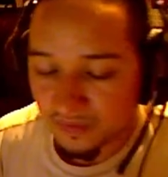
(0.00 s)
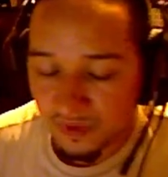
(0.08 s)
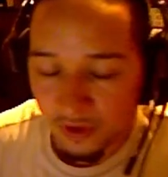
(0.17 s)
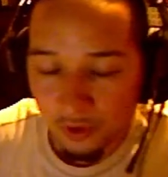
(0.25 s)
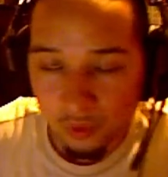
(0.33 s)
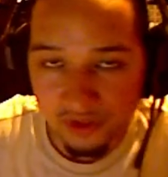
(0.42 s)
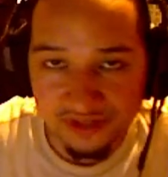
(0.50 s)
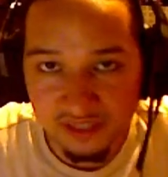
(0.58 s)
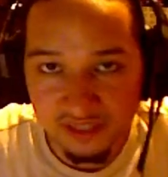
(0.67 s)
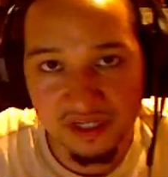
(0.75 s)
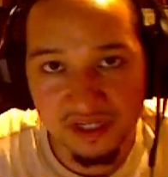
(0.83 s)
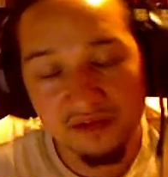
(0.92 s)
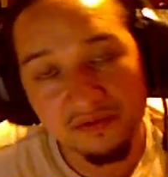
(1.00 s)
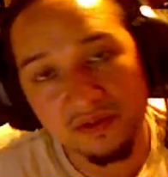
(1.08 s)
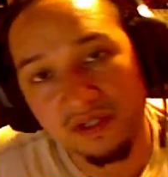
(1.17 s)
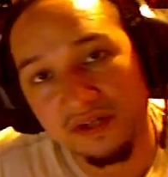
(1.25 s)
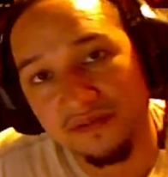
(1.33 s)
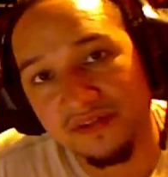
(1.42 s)
One thing to be careful
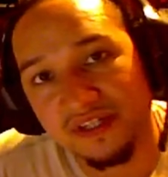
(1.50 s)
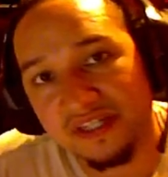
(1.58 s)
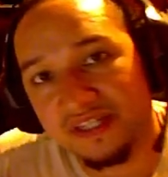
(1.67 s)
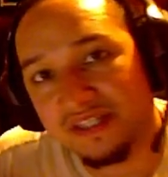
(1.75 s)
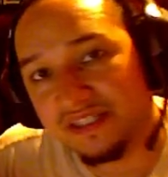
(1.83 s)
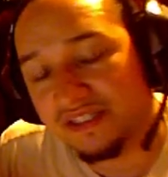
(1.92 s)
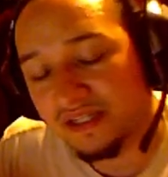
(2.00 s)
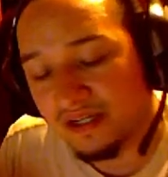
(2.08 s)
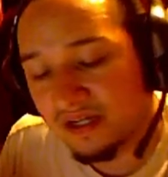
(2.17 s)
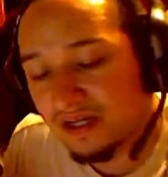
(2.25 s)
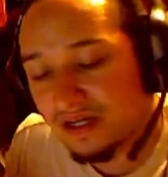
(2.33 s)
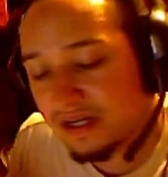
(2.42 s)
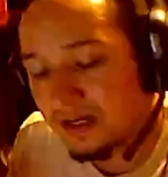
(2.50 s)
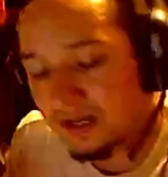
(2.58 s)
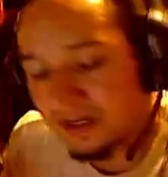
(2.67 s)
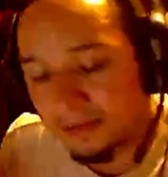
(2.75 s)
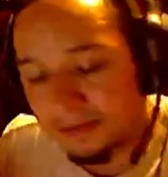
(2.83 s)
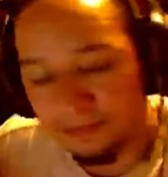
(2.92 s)
of is
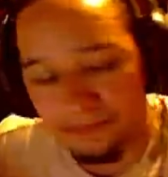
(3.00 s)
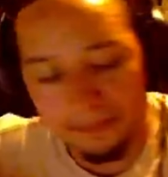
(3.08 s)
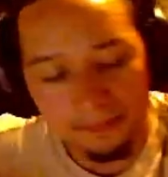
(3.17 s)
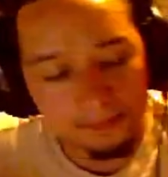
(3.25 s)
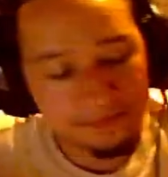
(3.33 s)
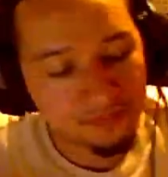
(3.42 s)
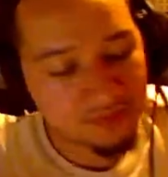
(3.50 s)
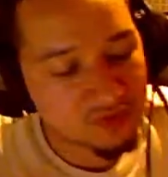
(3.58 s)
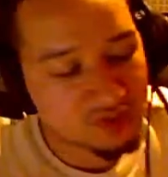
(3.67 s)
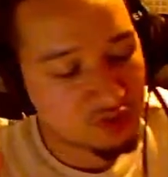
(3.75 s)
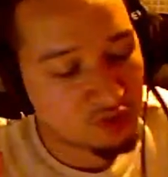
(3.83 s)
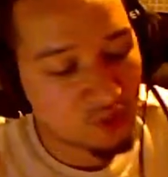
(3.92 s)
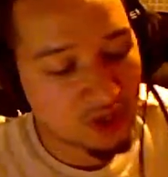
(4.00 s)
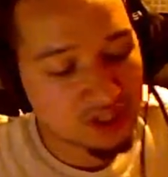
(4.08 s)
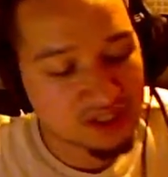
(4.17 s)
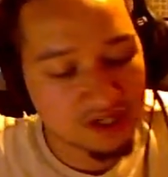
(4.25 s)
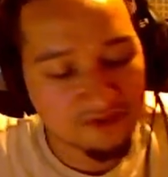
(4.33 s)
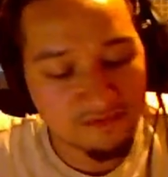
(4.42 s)
to watch
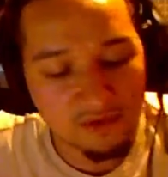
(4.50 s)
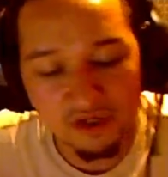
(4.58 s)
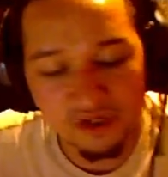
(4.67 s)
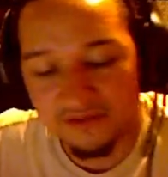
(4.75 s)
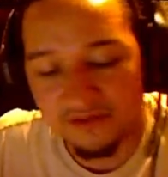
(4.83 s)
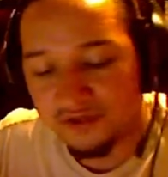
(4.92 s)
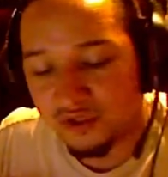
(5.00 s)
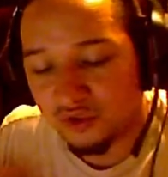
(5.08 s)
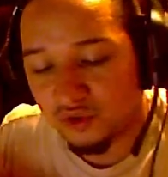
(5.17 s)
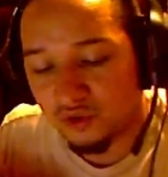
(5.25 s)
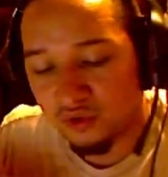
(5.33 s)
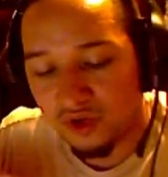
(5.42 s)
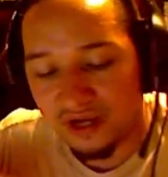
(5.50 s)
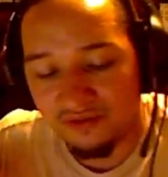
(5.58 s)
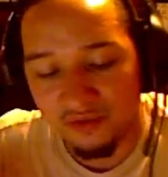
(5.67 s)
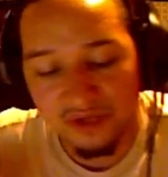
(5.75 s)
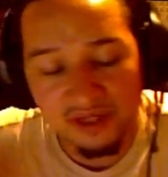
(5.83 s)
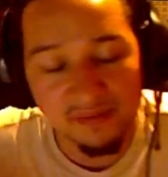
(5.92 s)
out for if you have
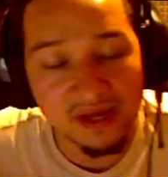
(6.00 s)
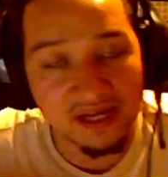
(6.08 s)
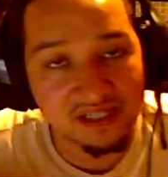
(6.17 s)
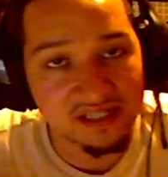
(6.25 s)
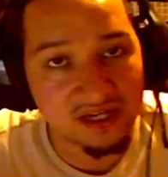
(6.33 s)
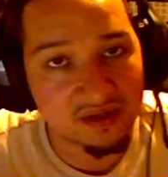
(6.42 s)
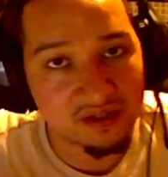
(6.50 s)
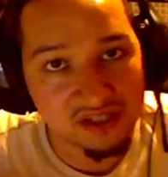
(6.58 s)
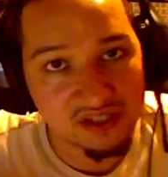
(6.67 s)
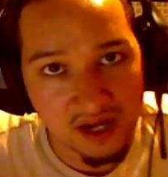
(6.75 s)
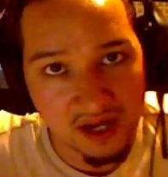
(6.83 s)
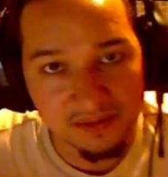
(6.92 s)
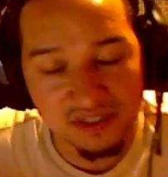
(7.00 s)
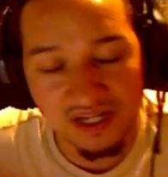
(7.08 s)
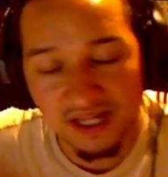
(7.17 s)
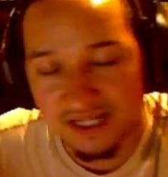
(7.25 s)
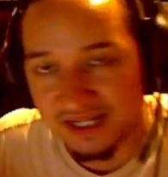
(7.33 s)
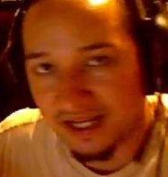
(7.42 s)
already maxed out the top to
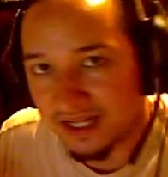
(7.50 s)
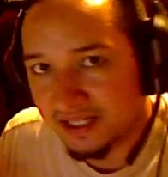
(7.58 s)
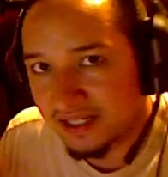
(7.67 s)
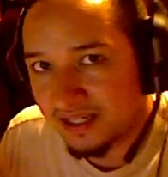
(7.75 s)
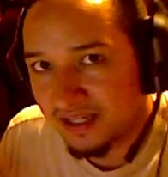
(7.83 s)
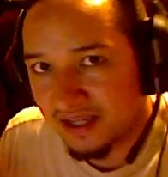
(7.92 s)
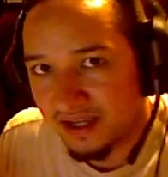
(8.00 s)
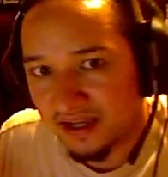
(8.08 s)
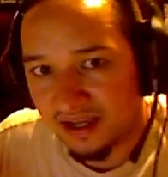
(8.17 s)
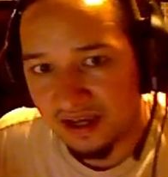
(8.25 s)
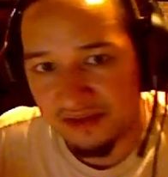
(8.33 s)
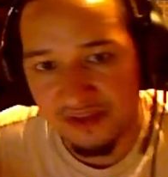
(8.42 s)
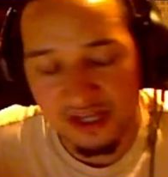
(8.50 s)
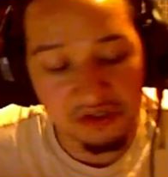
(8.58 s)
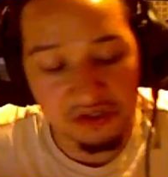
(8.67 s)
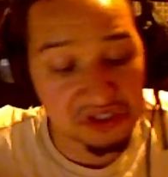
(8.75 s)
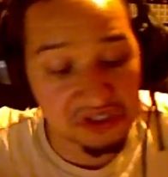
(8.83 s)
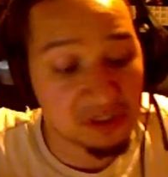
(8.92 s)
99 and then you
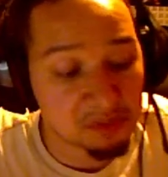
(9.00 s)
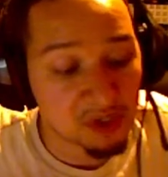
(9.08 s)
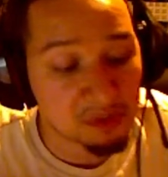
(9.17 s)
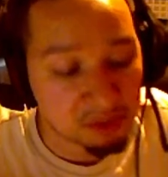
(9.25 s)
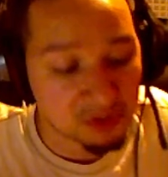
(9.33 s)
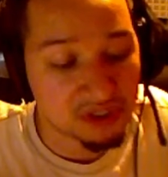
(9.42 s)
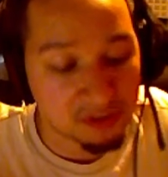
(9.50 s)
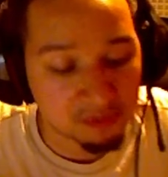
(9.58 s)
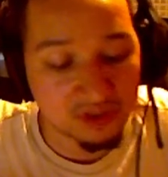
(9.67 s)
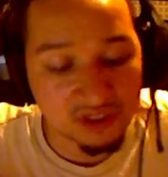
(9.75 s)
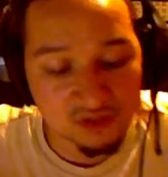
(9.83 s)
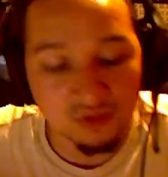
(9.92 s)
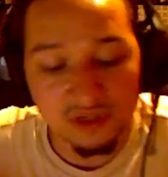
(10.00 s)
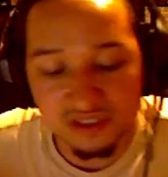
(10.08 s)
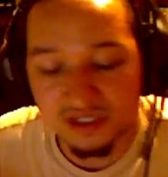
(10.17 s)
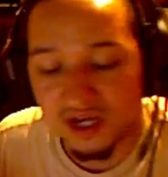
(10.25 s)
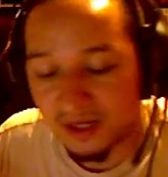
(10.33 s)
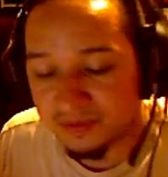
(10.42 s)
just keep on putting +1
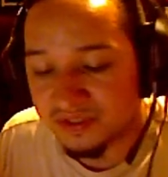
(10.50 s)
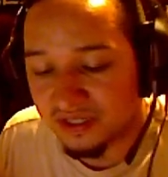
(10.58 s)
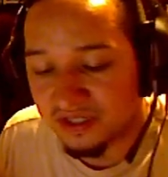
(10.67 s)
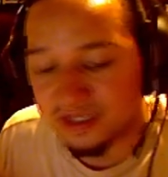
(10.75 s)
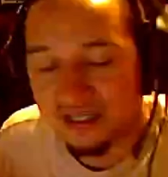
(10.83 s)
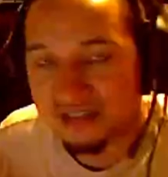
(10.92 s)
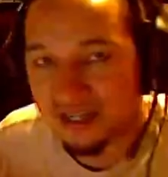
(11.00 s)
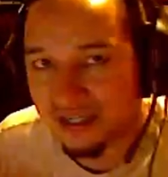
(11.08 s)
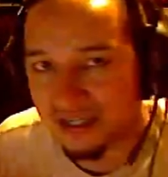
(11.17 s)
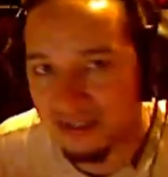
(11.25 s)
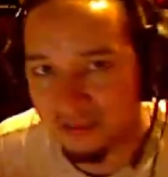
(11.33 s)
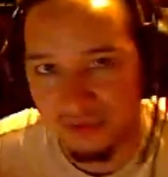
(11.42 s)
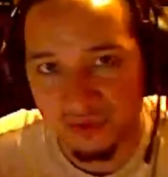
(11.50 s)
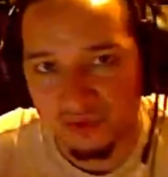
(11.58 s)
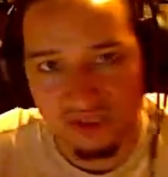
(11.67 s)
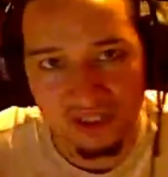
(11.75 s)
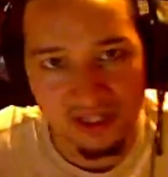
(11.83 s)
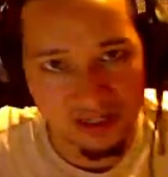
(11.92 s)
tops in there, it's not going to boost
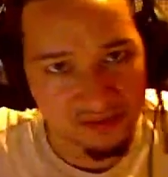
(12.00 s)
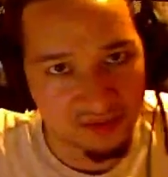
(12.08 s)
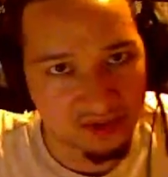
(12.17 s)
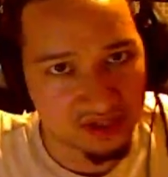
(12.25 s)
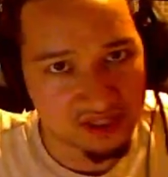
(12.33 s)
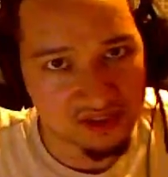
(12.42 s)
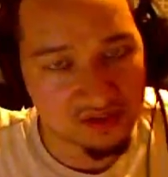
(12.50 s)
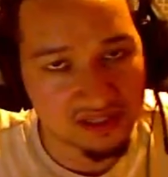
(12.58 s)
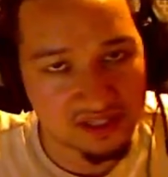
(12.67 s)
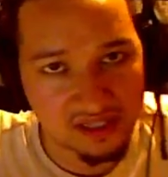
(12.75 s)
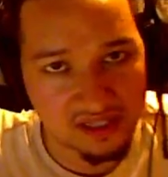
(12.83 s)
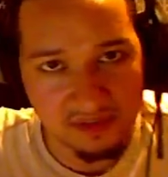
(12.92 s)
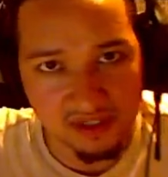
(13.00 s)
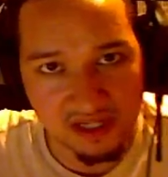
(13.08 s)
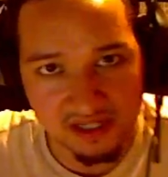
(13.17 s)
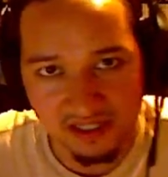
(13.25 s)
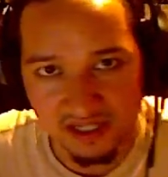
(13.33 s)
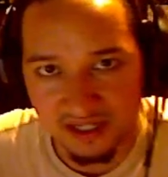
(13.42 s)
it anymore. It's only going to be
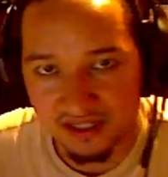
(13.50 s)
99.